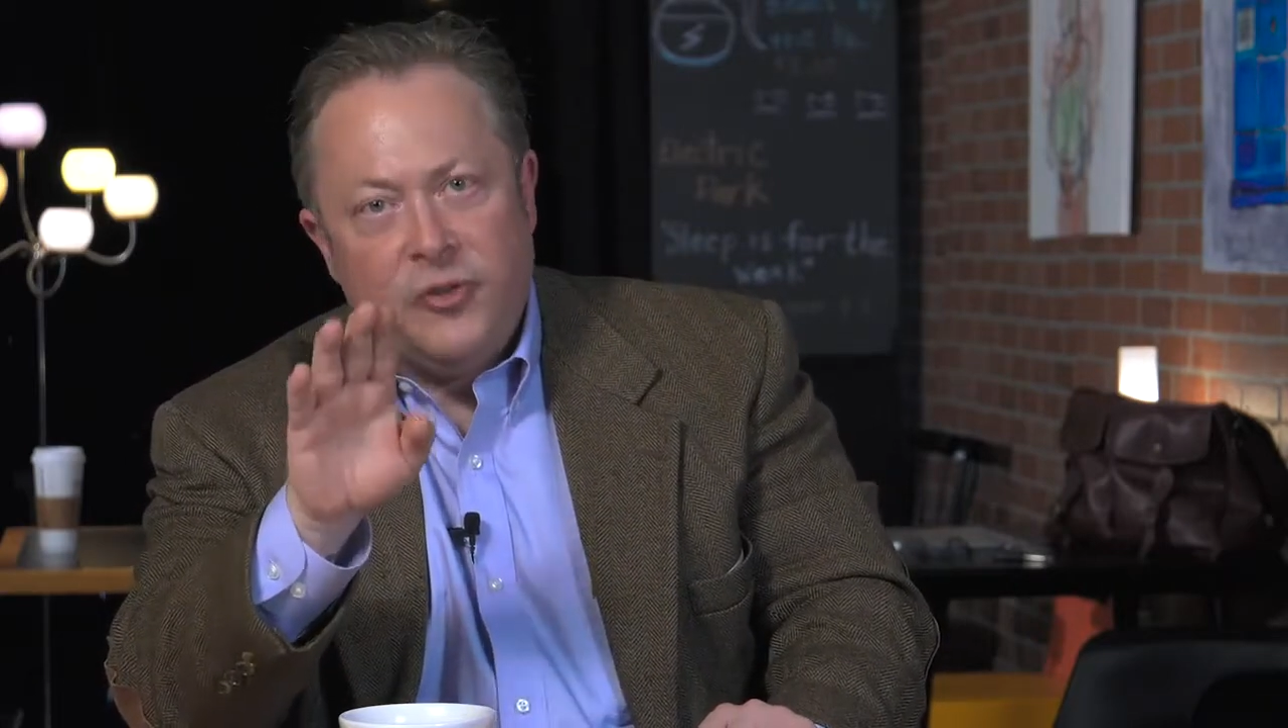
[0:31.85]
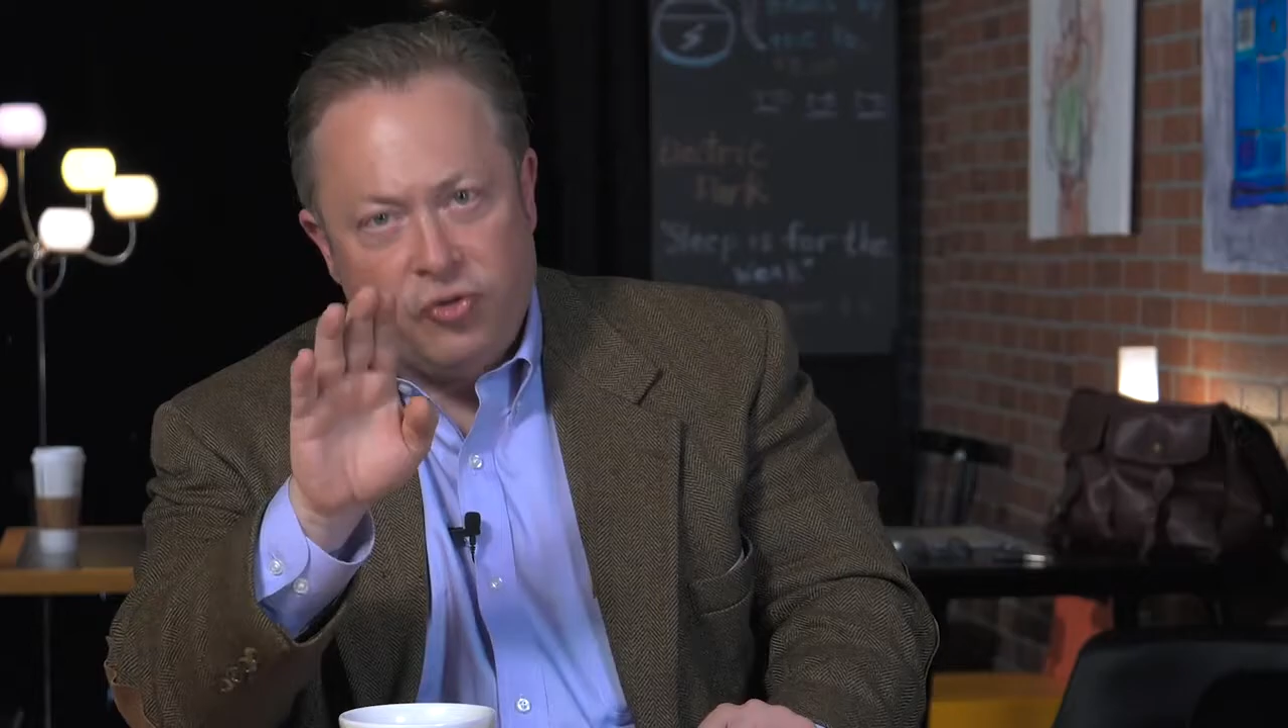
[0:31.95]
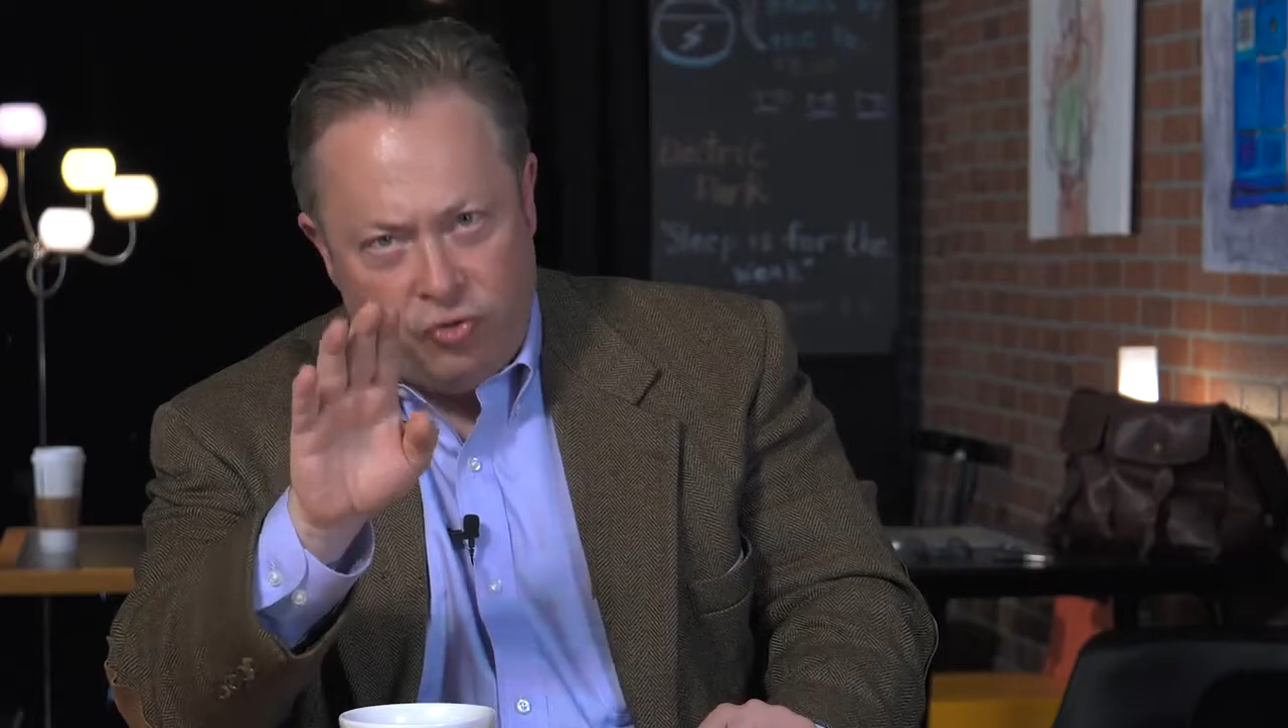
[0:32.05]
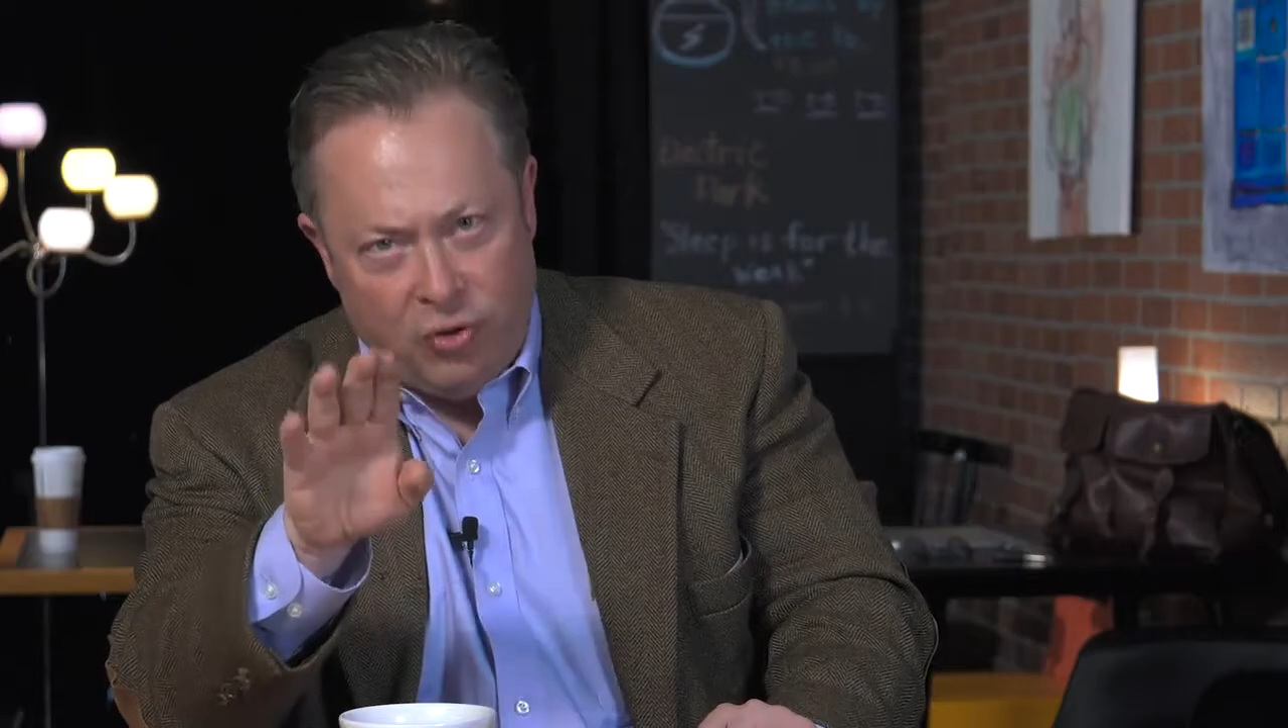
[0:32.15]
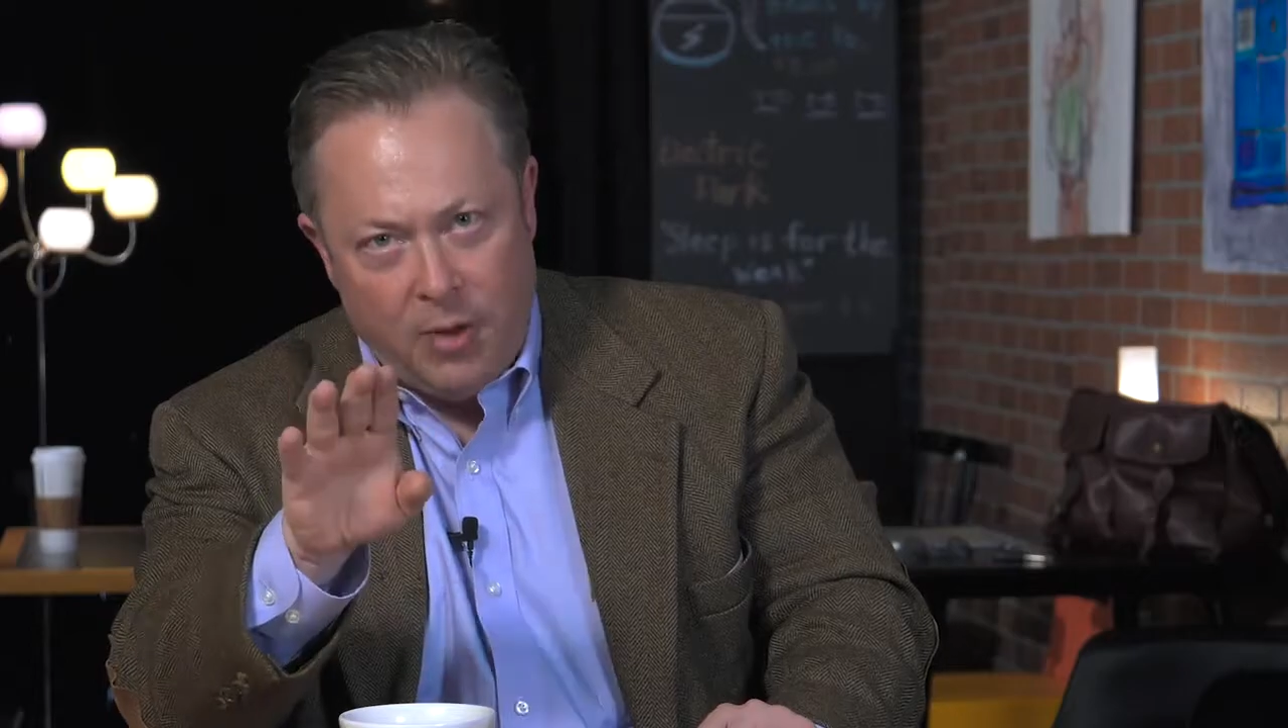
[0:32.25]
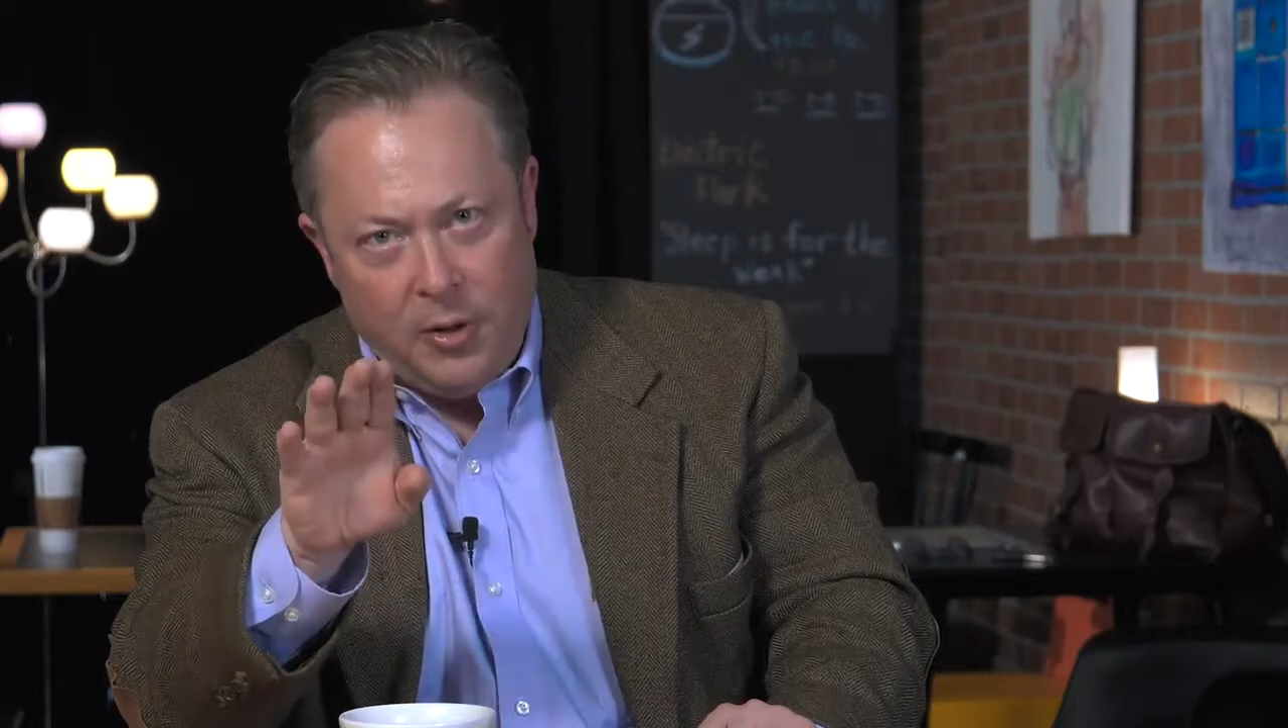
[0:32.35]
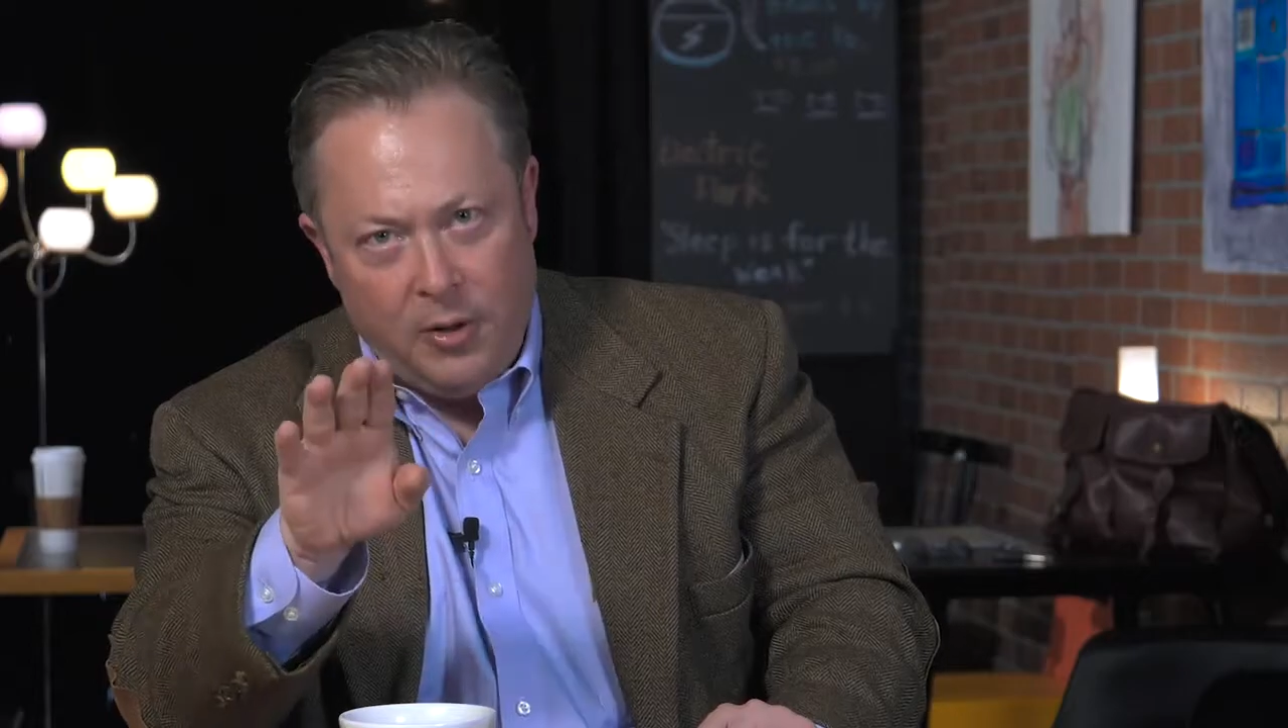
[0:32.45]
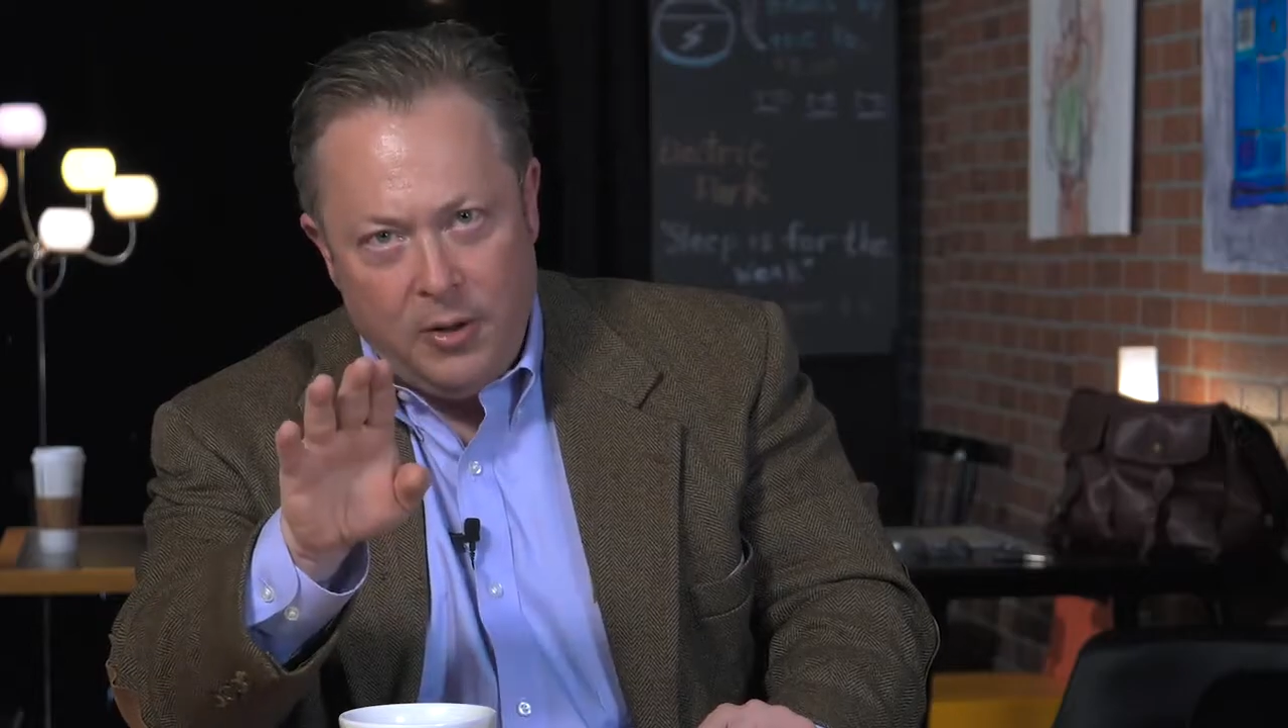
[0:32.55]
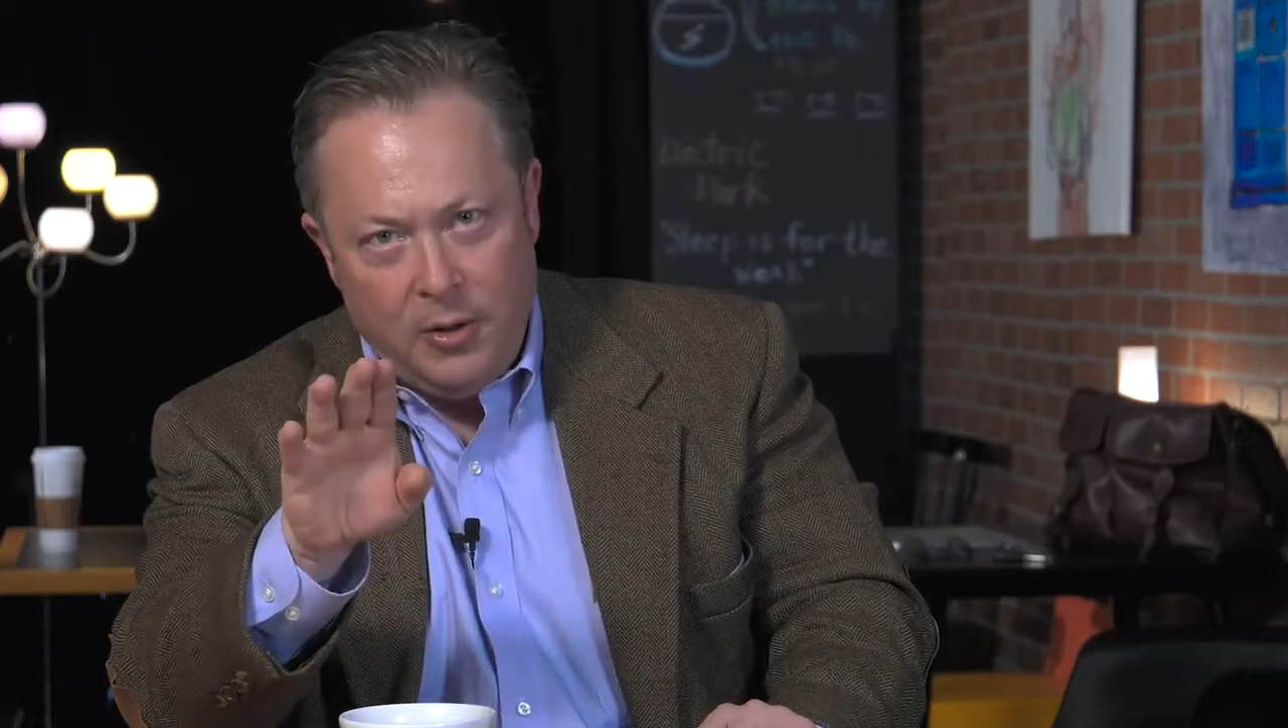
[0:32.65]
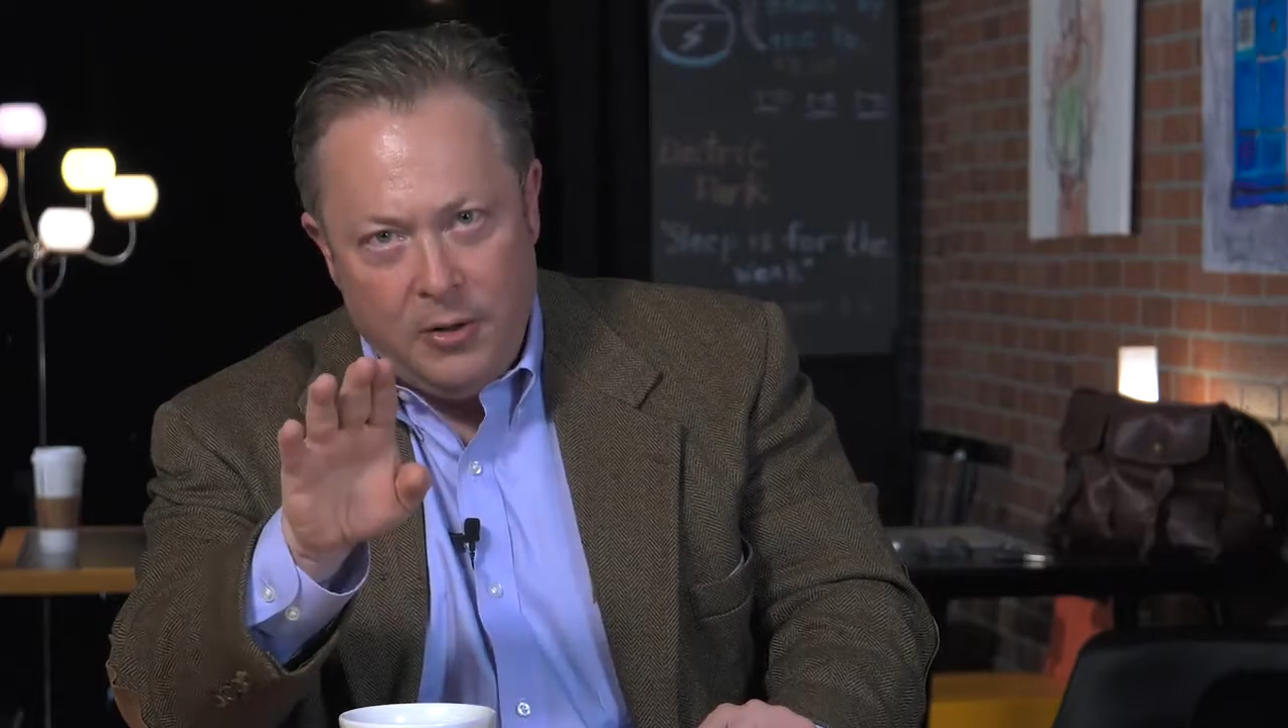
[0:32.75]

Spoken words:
is trouble,